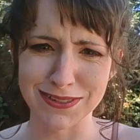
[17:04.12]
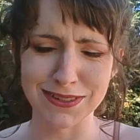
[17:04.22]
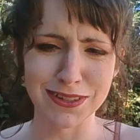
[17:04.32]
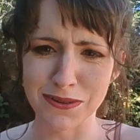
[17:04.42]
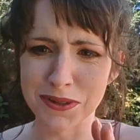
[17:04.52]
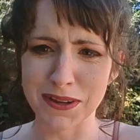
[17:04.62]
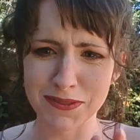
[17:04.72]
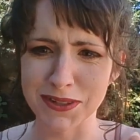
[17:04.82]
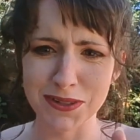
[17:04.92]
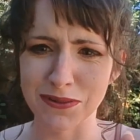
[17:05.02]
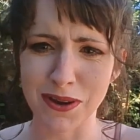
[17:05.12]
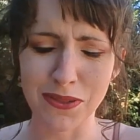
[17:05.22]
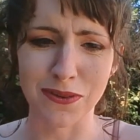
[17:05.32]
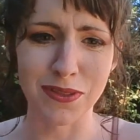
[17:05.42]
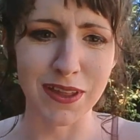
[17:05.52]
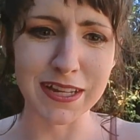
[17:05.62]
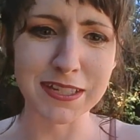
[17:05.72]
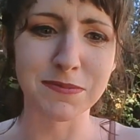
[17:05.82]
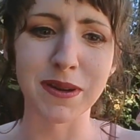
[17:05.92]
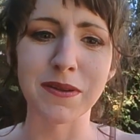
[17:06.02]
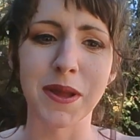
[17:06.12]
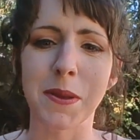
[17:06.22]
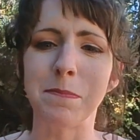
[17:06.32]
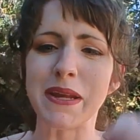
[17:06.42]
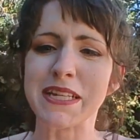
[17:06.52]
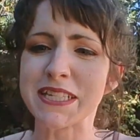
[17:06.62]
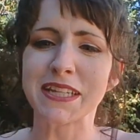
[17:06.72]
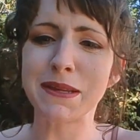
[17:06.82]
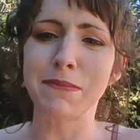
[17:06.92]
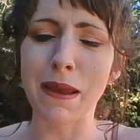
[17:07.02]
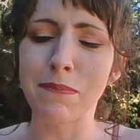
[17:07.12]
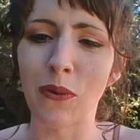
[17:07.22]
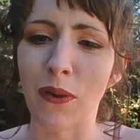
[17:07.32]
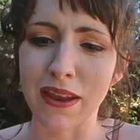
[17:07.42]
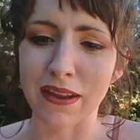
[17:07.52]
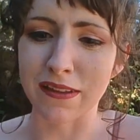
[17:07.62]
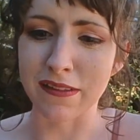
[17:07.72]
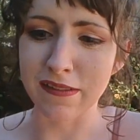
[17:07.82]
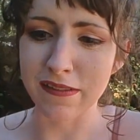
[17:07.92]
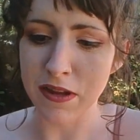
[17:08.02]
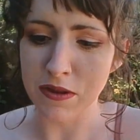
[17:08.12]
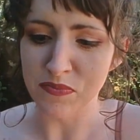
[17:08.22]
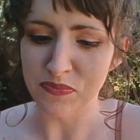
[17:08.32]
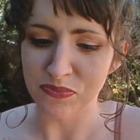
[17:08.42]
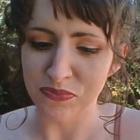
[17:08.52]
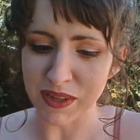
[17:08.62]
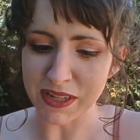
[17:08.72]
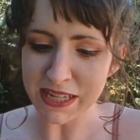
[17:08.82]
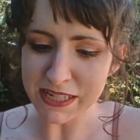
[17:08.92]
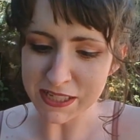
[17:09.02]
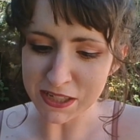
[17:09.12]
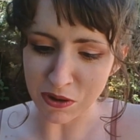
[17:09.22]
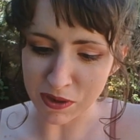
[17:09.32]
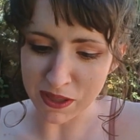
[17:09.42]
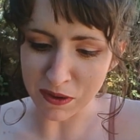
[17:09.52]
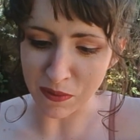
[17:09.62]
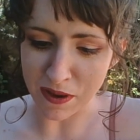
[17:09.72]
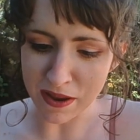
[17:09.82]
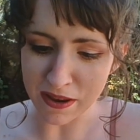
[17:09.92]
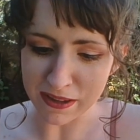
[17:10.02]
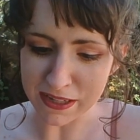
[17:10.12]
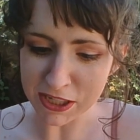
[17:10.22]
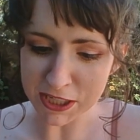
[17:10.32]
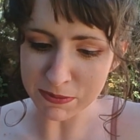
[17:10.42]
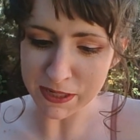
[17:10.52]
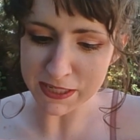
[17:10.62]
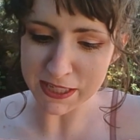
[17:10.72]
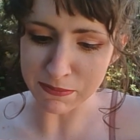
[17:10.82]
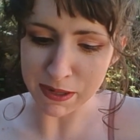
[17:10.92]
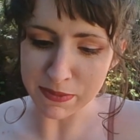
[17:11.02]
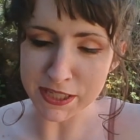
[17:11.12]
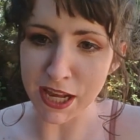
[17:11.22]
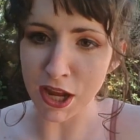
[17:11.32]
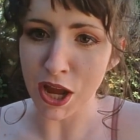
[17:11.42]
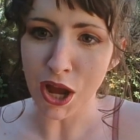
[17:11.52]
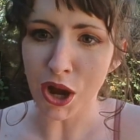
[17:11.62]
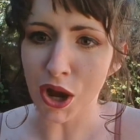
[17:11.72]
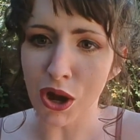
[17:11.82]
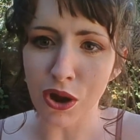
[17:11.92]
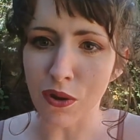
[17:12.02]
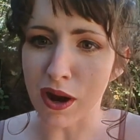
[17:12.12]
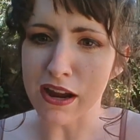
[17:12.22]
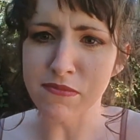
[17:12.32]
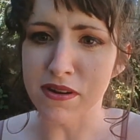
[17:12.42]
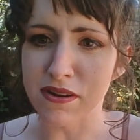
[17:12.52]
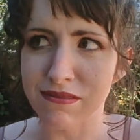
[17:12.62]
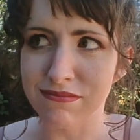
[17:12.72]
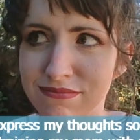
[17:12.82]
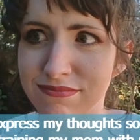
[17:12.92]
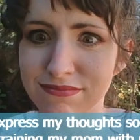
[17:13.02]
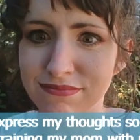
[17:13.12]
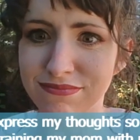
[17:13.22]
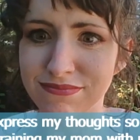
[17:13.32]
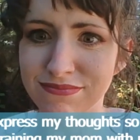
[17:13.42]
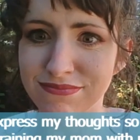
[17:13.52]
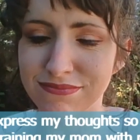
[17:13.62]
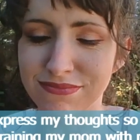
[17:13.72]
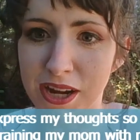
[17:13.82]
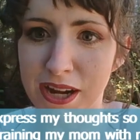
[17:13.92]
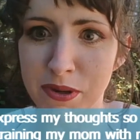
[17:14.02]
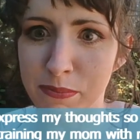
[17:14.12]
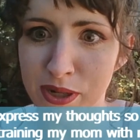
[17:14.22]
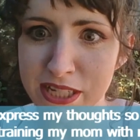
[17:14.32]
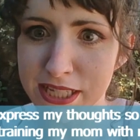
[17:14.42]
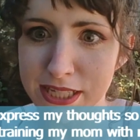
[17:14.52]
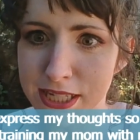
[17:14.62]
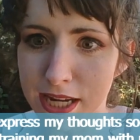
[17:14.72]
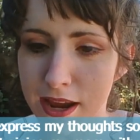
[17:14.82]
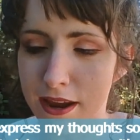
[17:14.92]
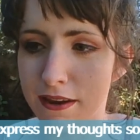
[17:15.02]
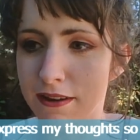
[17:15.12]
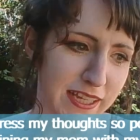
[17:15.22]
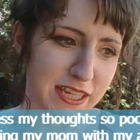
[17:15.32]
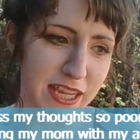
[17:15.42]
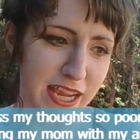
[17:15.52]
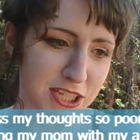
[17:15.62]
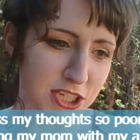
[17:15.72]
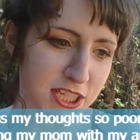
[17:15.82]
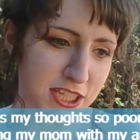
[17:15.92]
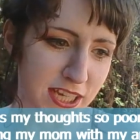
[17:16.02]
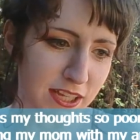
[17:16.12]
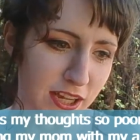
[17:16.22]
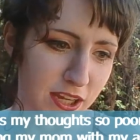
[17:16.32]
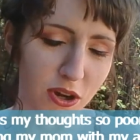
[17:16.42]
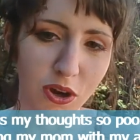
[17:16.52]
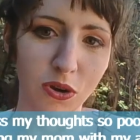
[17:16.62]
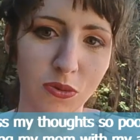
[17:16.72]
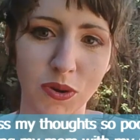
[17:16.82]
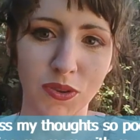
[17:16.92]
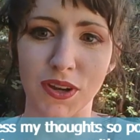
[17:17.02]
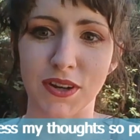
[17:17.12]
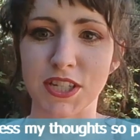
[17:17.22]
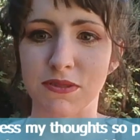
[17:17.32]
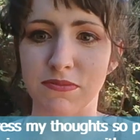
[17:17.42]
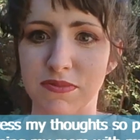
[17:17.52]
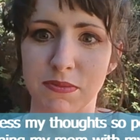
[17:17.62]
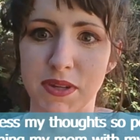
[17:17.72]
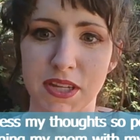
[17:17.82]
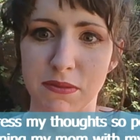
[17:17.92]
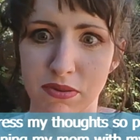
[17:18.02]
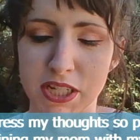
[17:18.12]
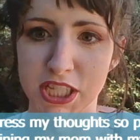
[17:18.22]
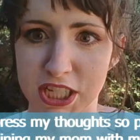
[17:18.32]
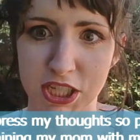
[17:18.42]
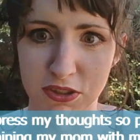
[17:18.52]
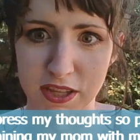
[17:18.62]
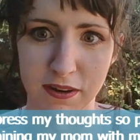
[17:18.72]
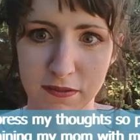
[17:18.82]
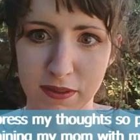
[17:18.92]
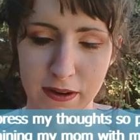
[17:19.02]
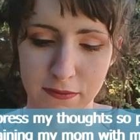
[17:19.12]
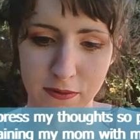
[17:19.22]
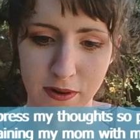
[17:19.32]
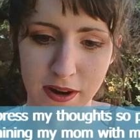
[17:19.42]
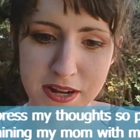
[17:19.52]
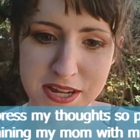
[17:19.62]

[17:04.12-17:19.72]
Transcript: you have to do other things. But basically my point is, a kid doesn't know what they want. And just because they might be saying, oh, I'm a princess today. Like, you can't just say like, oh, well, they're into being a princess, so therefore